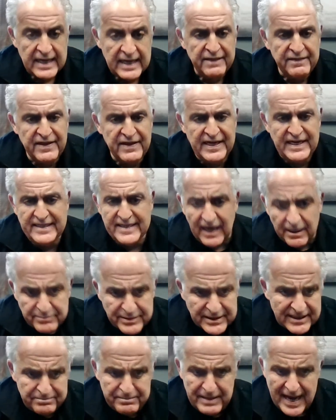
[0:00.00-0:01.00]
Then he dumps
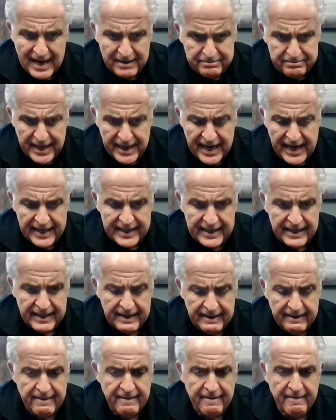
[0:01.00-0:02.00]
the backpack,
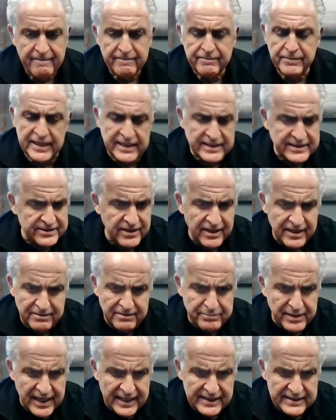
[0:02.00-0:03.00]
gets on a
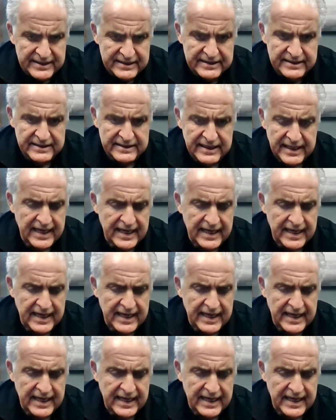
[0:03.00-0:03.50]
bus,